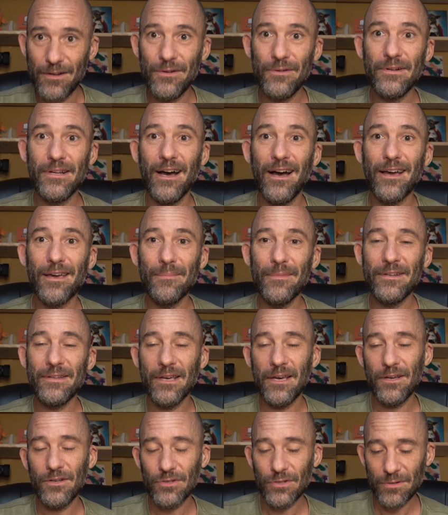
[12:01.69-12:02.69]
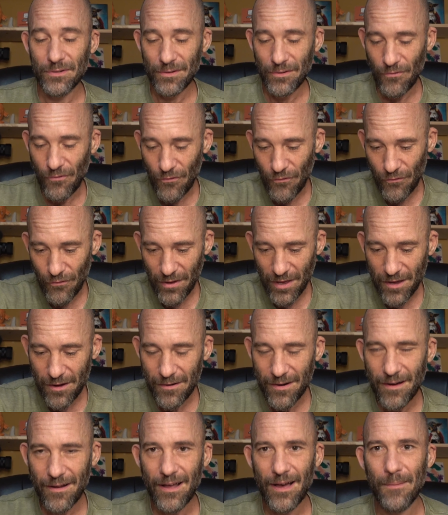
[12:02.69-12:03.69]
new documentation,
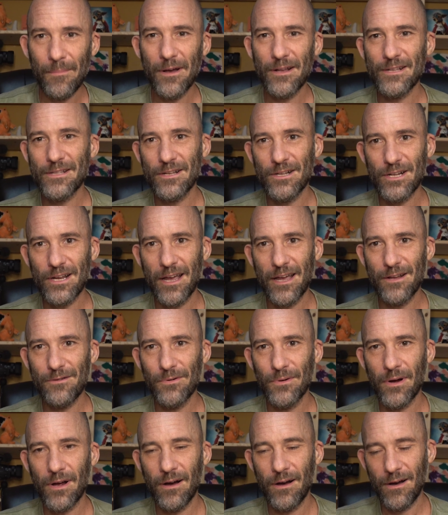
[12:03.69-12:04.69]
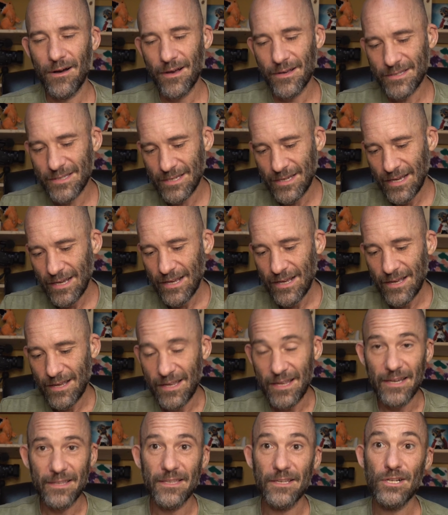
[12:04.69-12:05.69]
figure out how much the change will cost,
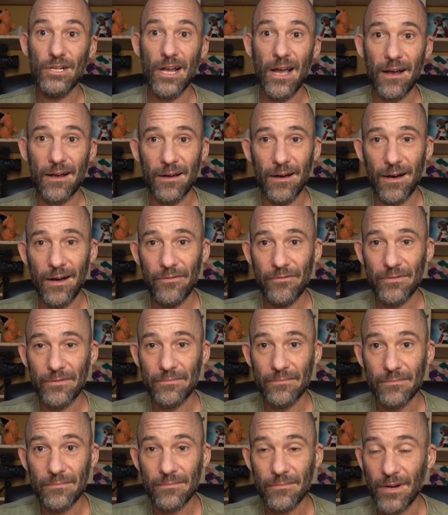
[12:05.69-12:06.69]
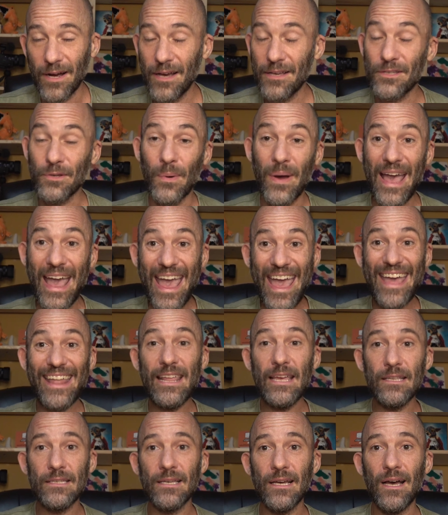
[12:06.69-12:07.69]
get the check off. Right? So
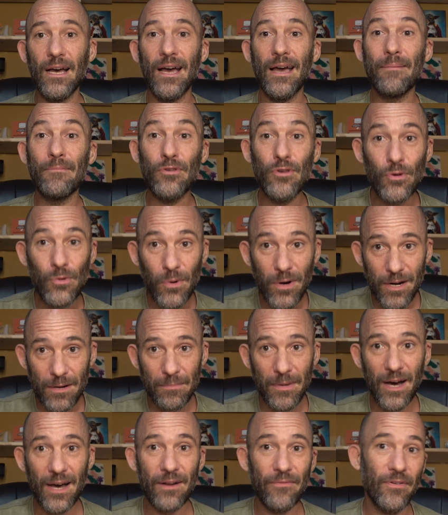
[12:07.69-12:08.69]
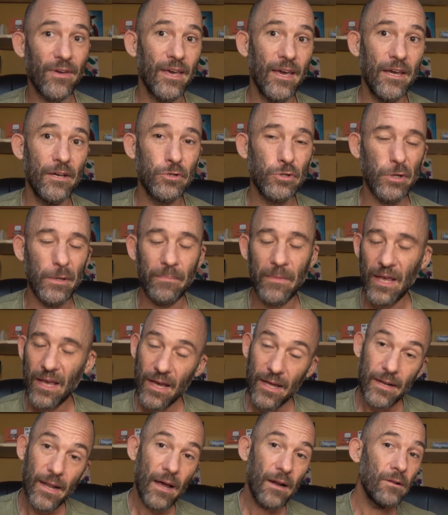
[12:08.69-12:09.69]
anytime you want a modification,
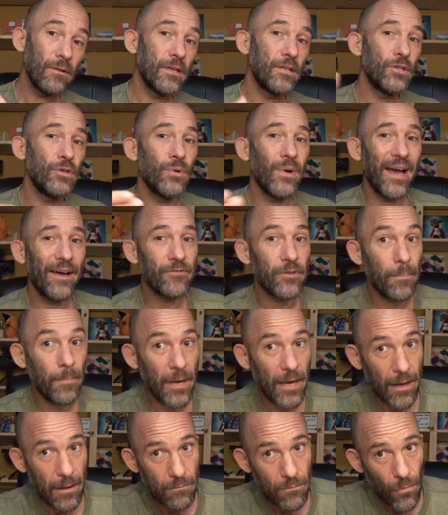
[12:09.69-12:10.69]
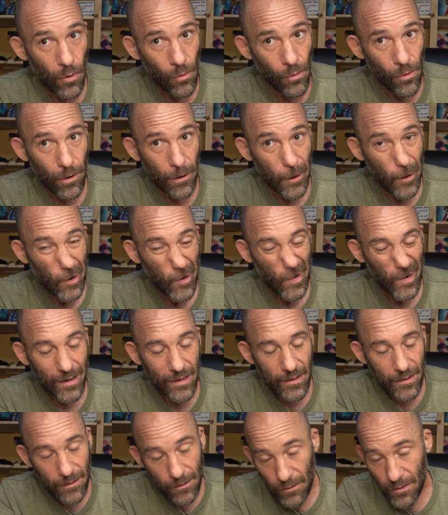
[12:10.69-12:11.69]
not only do you have to pay more,
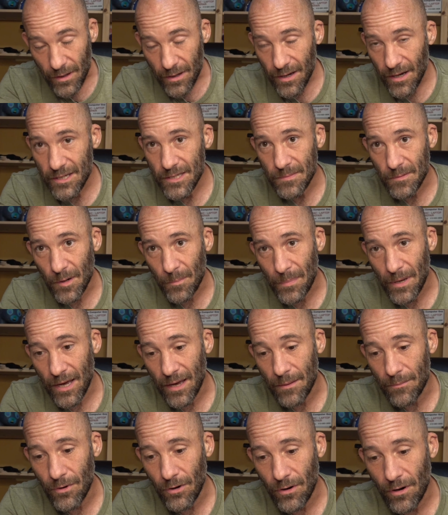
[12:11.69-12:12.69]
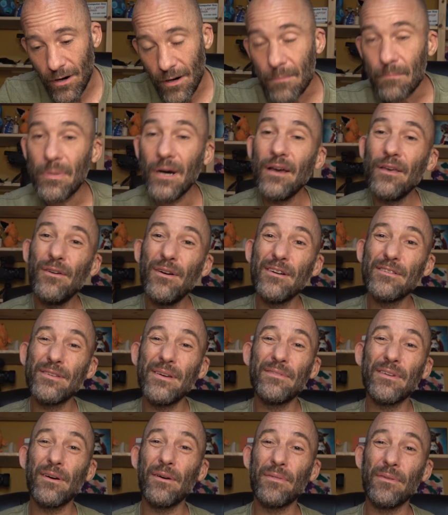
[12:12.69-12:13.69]
or the customer pay more, but you also
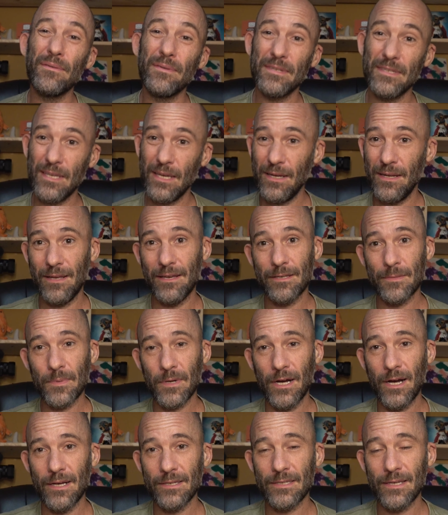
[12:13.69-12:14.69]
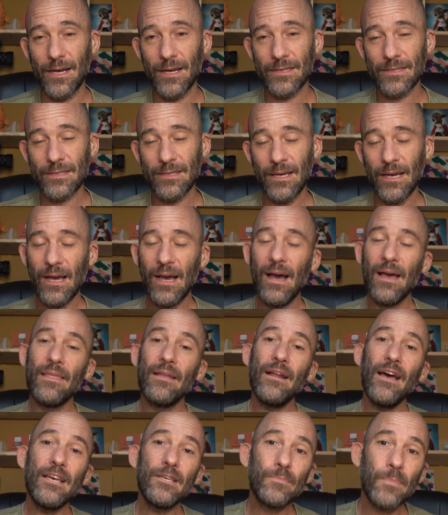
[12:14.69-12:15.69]
have to go through this tedious process. The
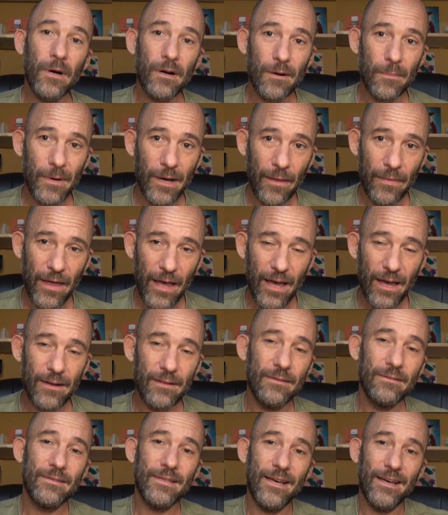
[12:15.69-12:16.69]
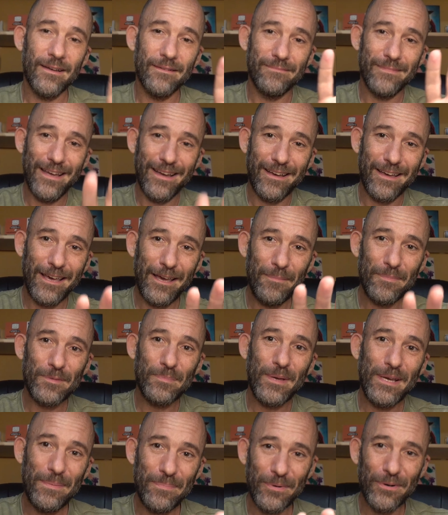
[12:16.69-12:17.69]
nice part about that is that keeps
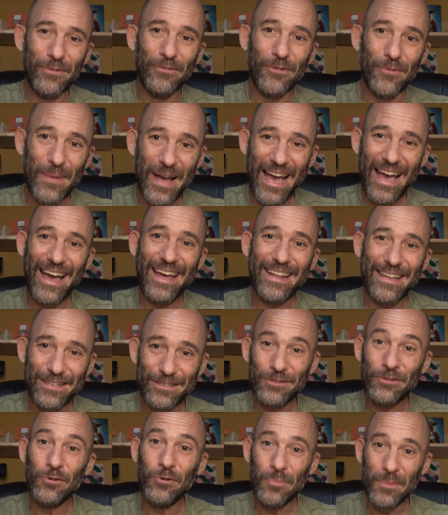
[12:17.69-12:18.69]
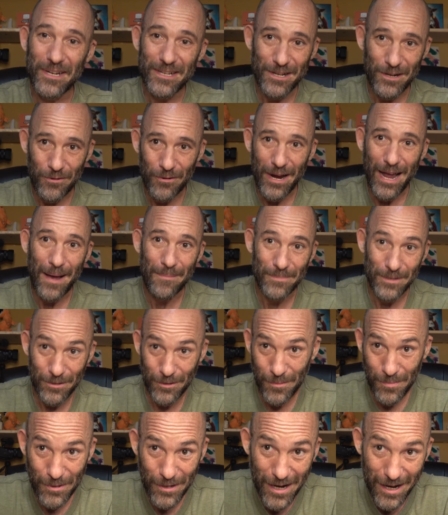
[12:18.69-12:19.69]
people from adding too much crap to
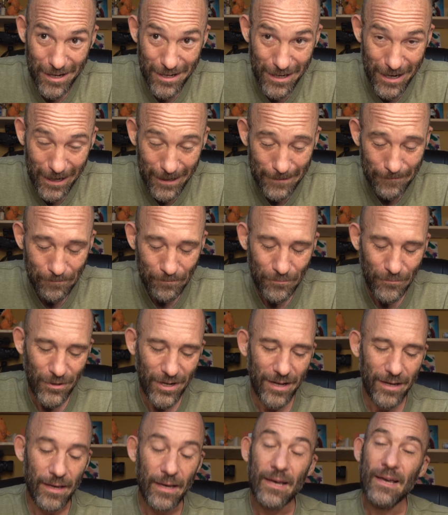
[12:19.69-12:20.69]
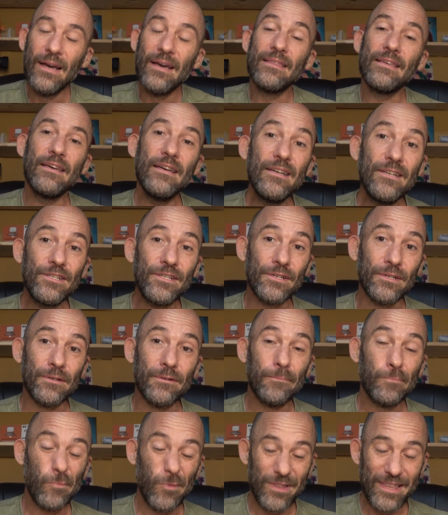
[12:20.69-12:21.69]
your project. Right? The
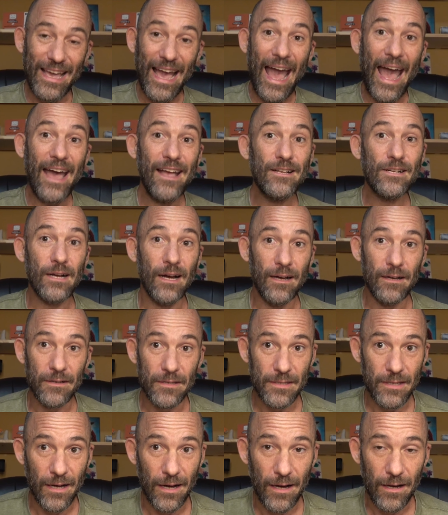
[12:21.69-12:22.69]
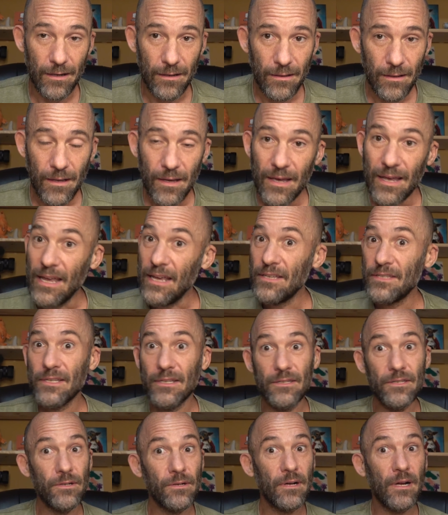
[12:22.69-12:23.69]
issue with the Agile style is,
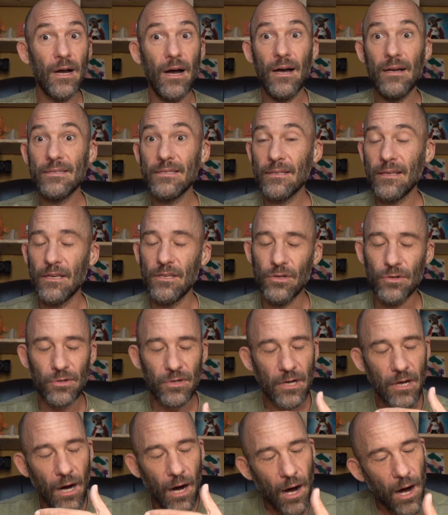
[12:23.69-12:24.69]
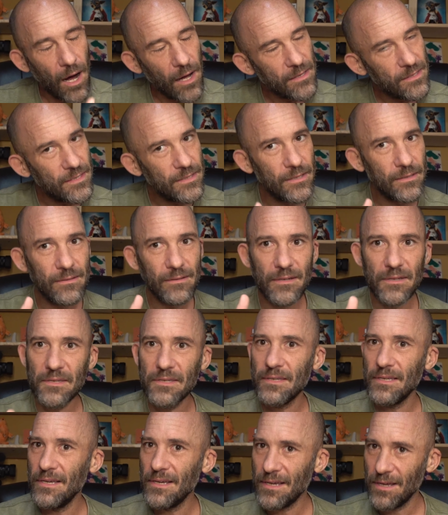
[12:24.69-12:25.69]
since you're constantly
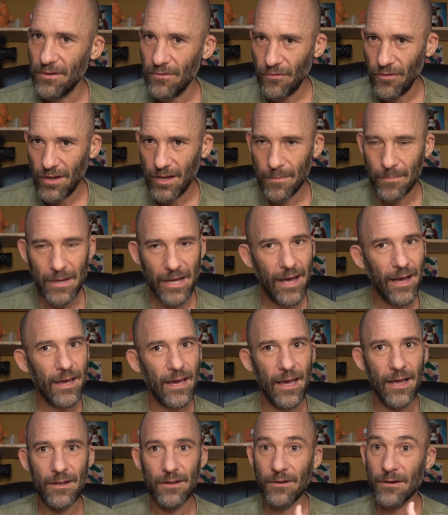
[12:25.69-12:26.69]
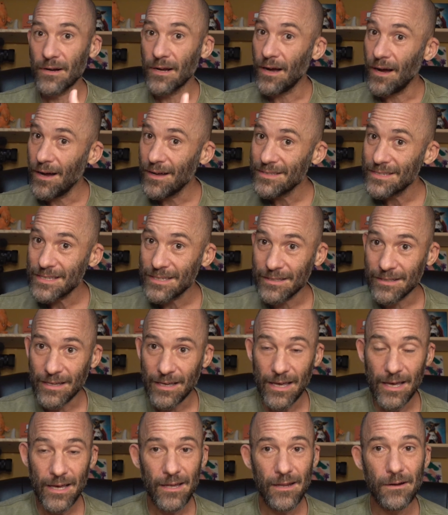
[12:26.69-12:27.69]
seeking feedback and you're
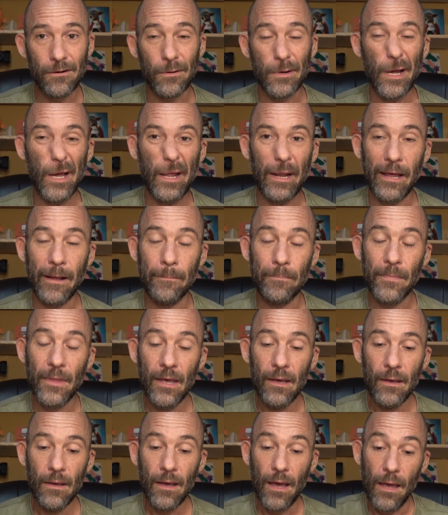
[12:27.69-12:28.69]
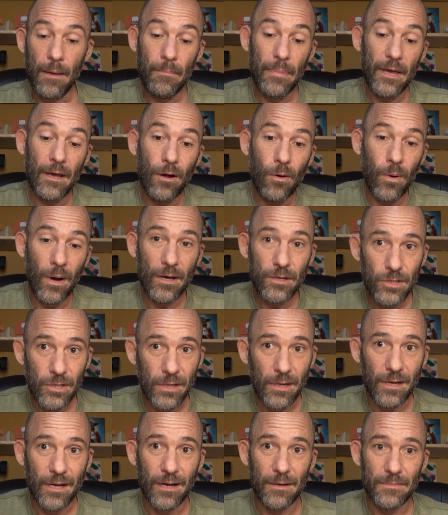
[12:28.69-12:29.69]
constantly iterating, a big
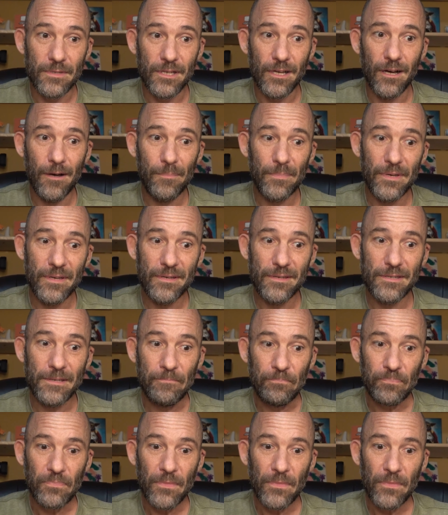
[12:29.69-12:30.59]
question comes up is,